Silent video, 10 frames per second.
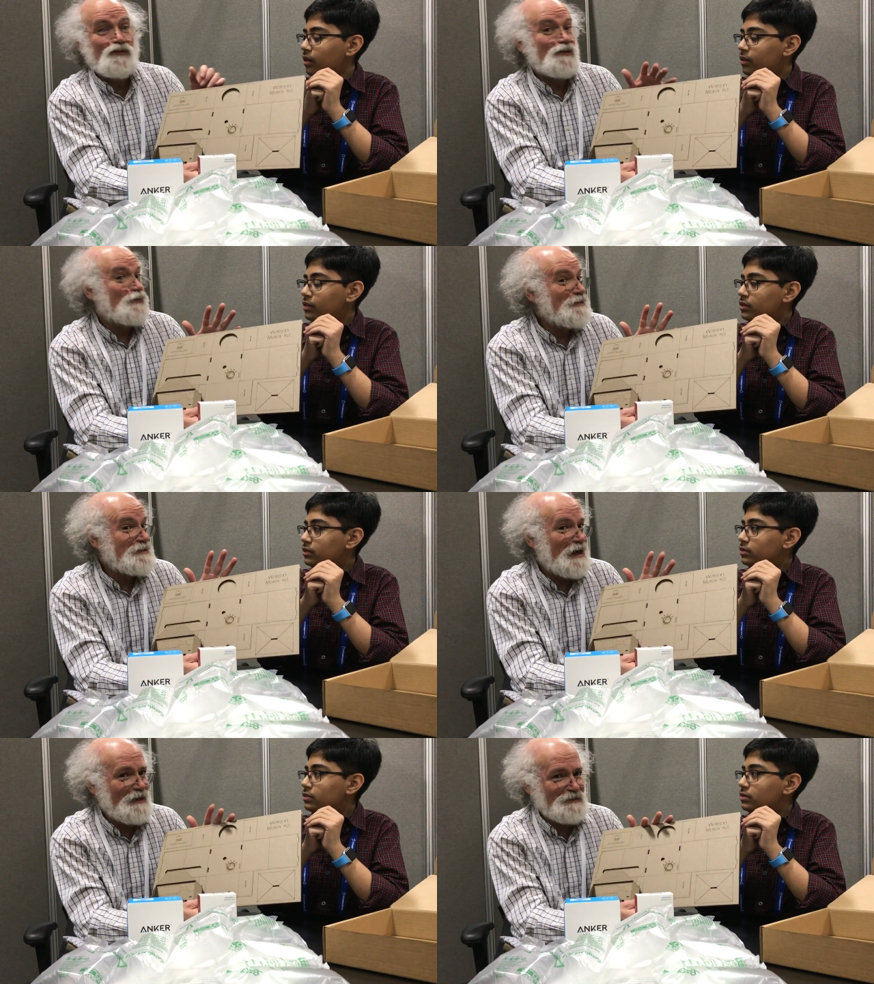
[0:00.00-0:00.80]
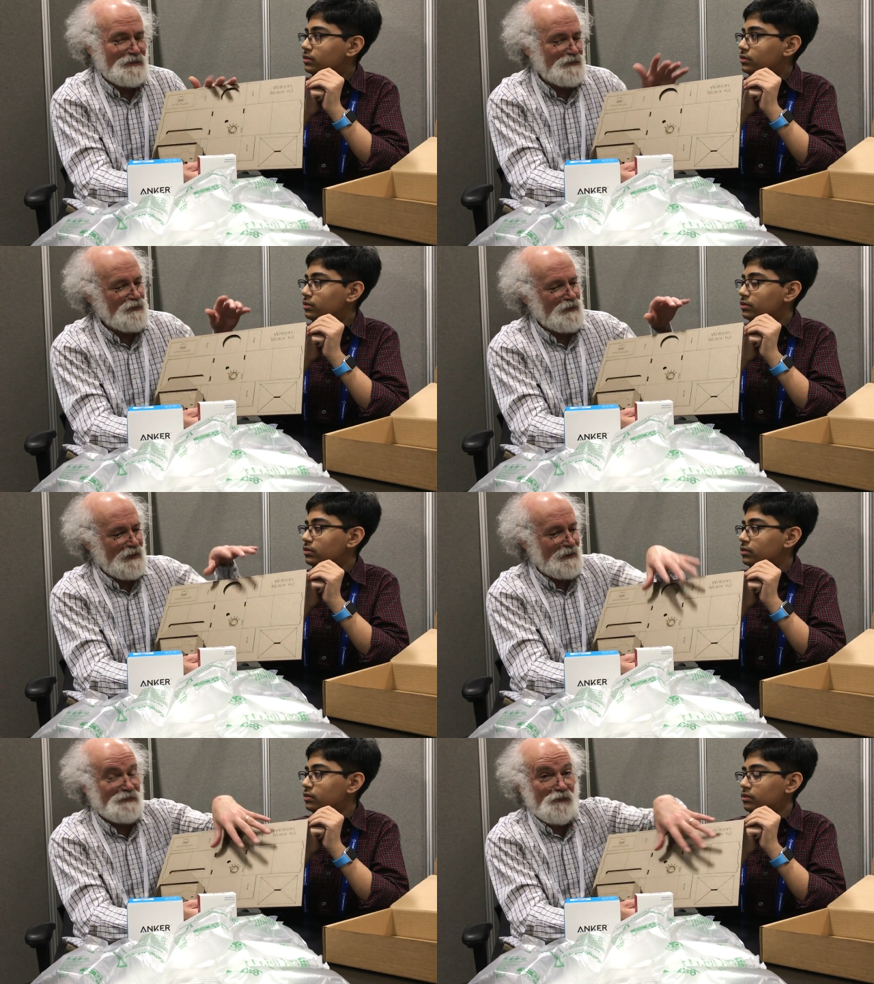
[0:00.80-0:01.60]
Speaker 1: You can resize it, you
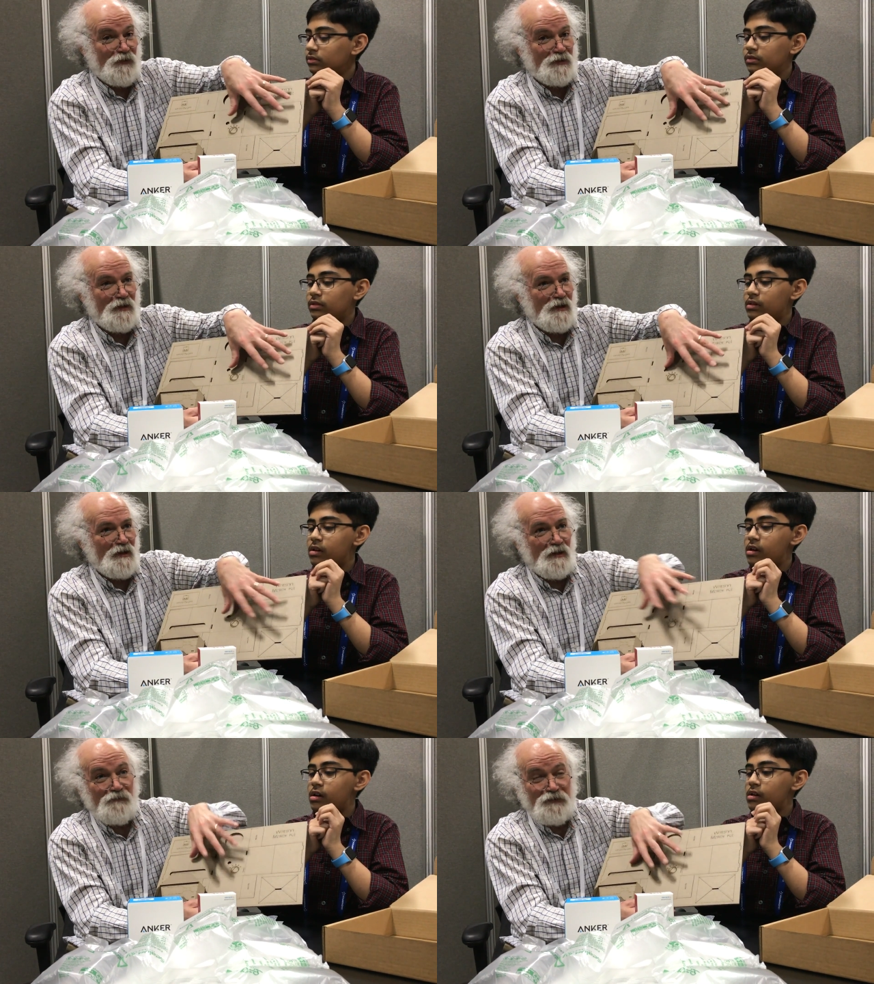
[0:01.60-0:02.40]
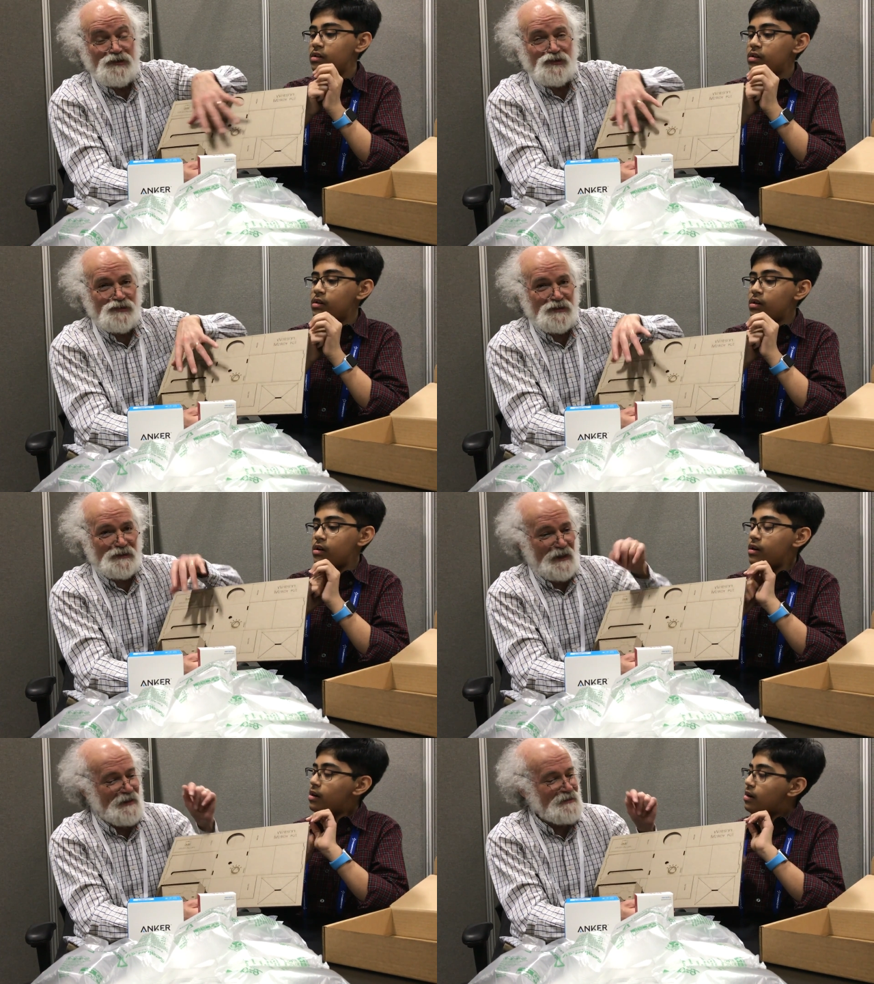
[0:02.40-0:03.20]
can add different features
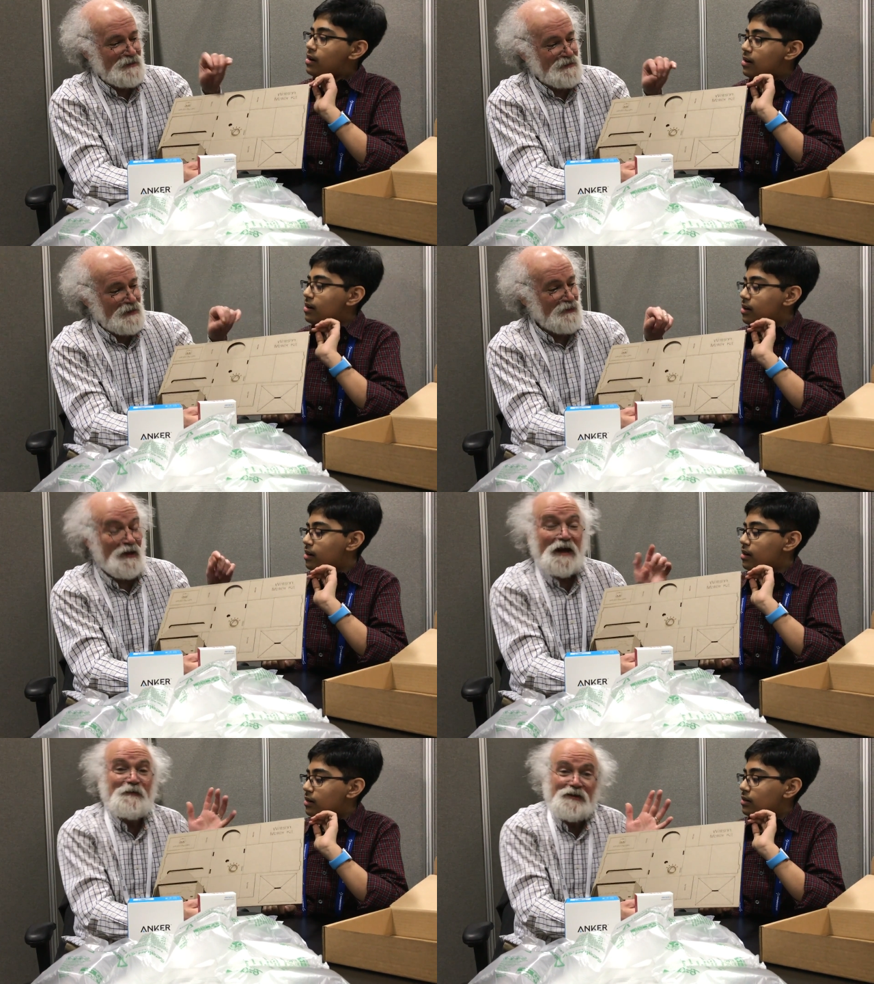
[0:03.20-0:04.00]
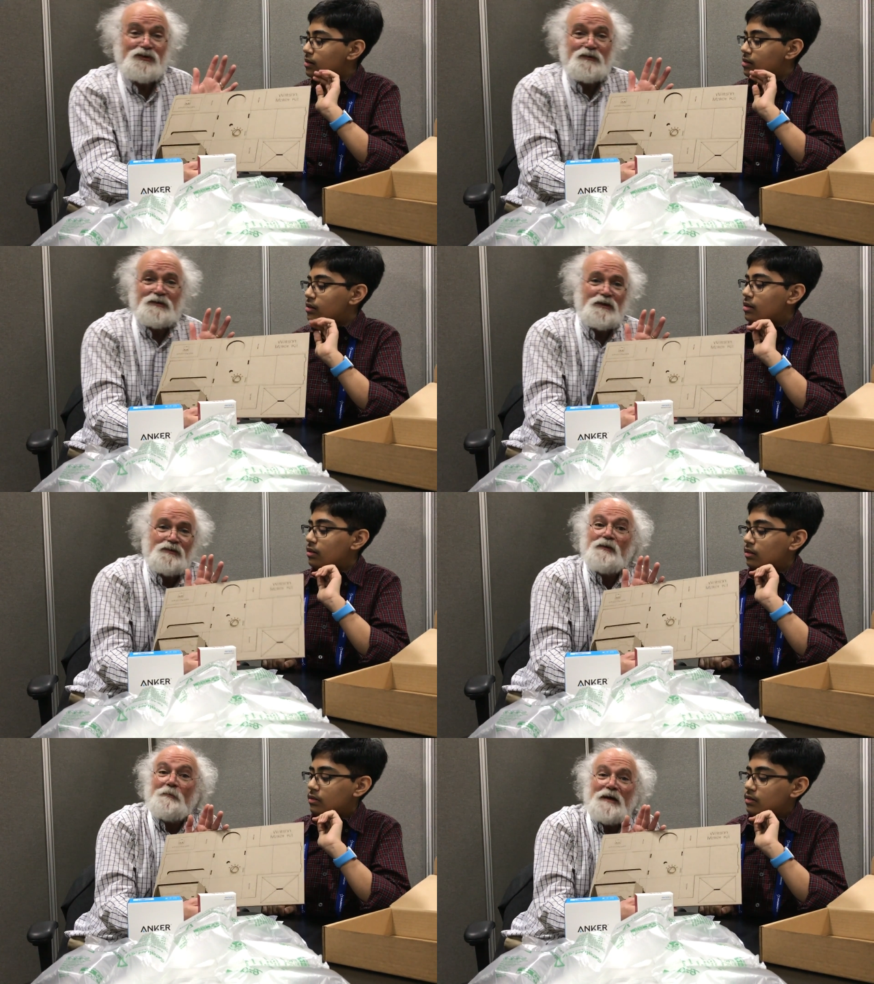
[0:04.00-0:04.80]
and legs, etc. And then you can go to a